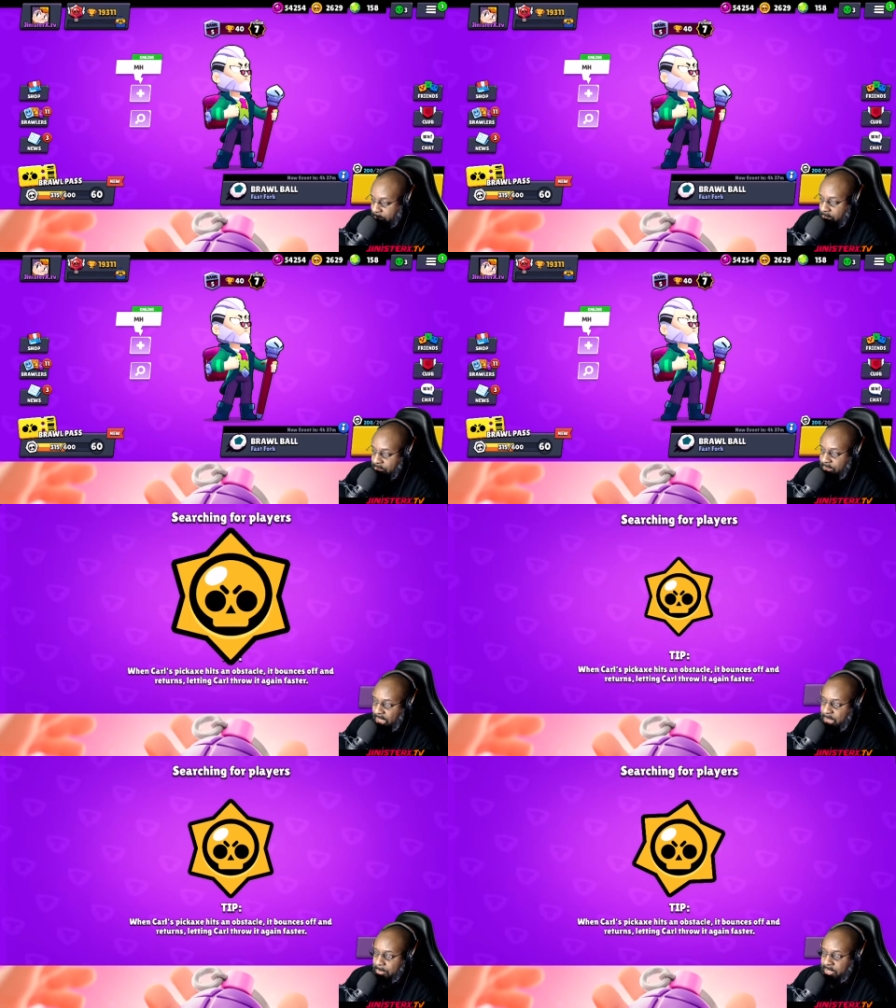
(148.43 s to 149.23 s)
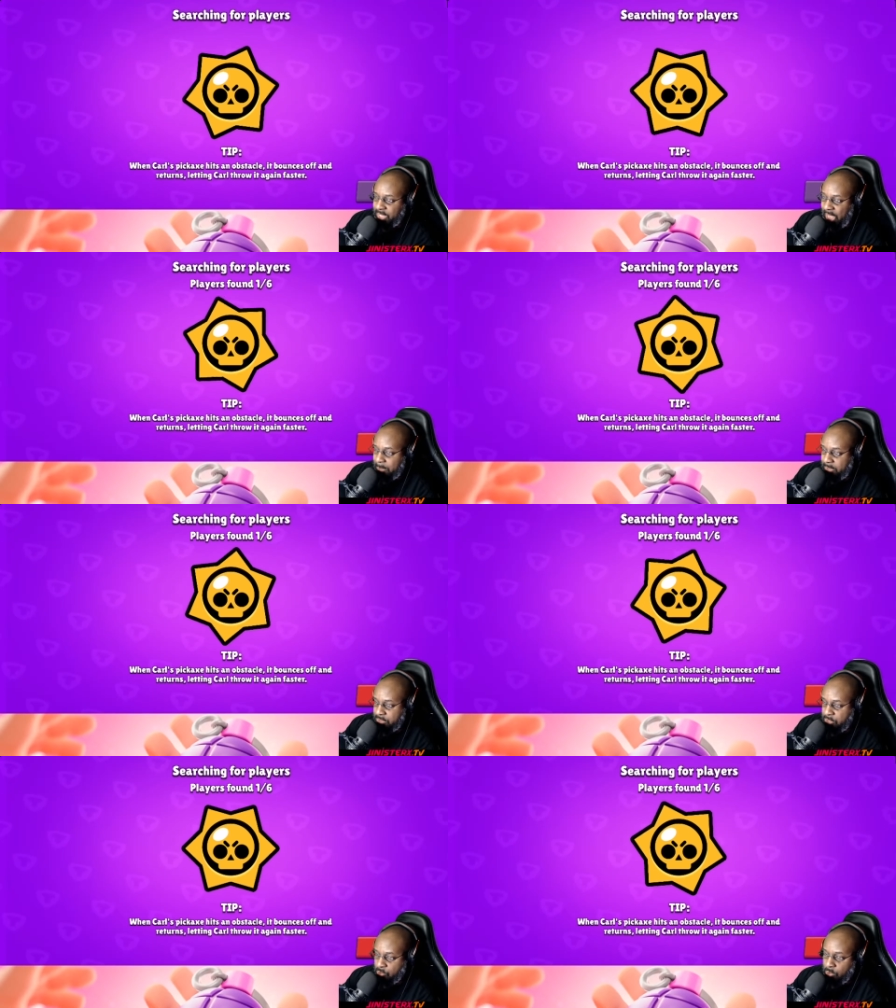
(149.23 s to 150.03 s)
the aim of the game is
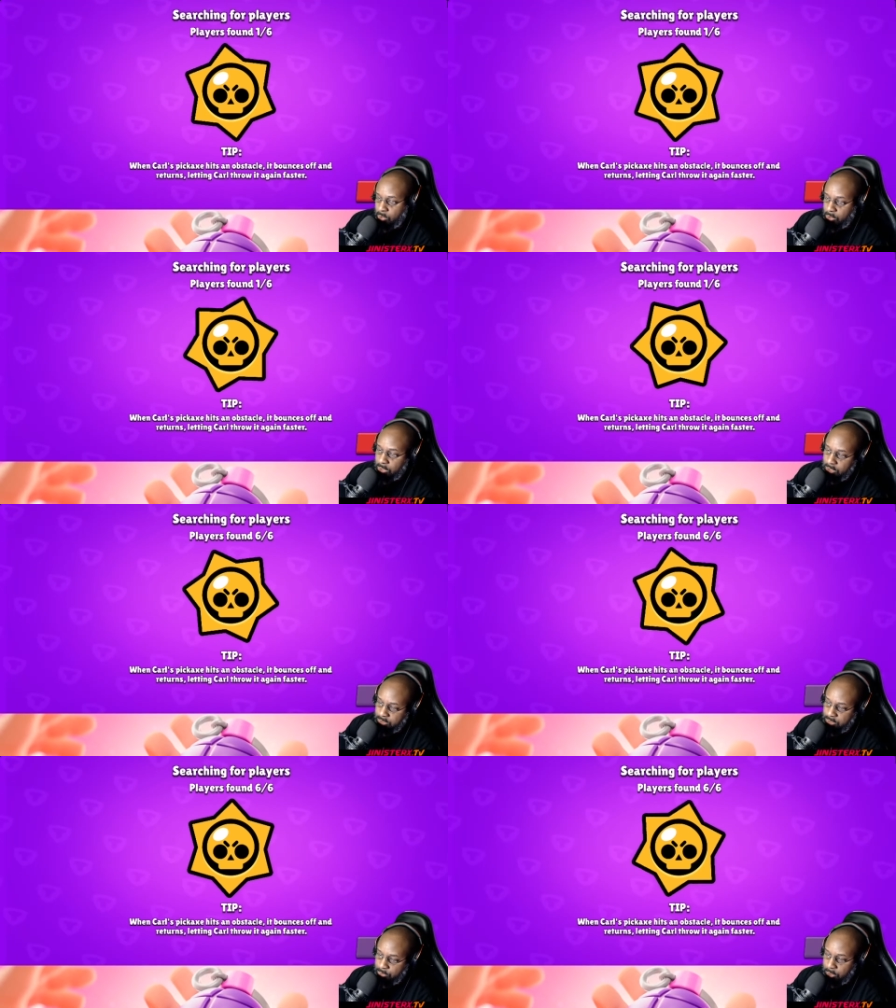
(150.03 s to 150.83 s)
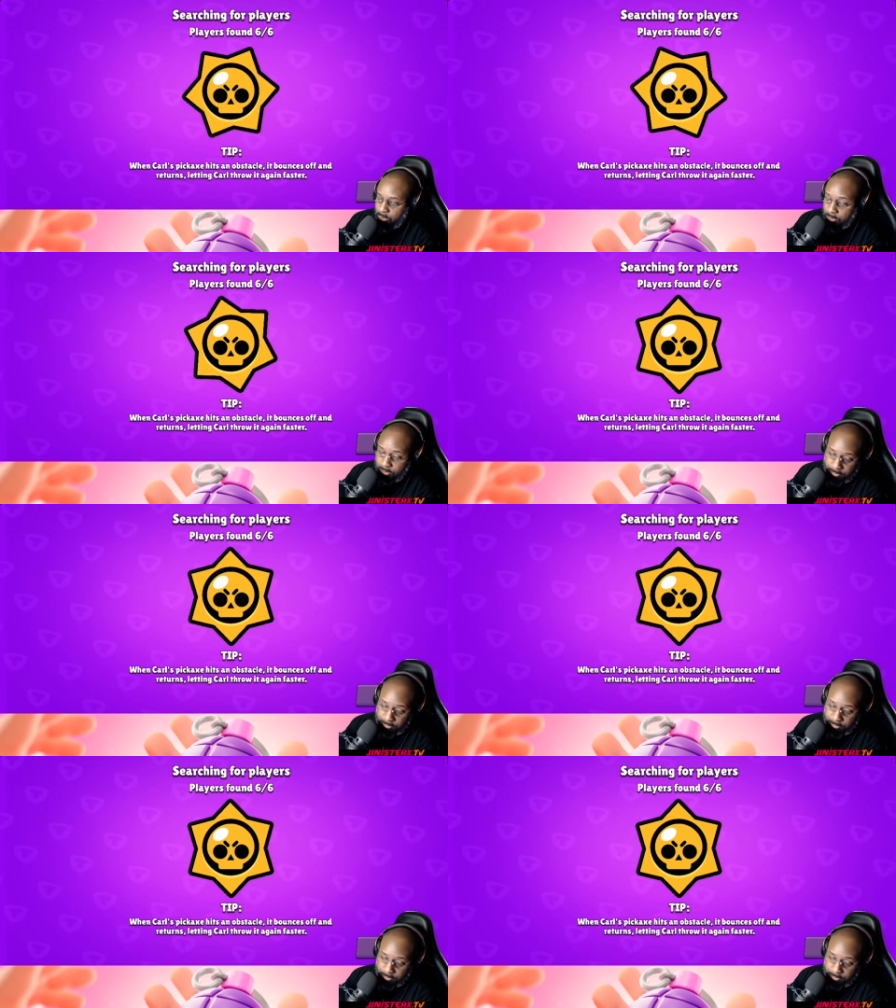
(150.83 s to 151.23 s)
to score two goals.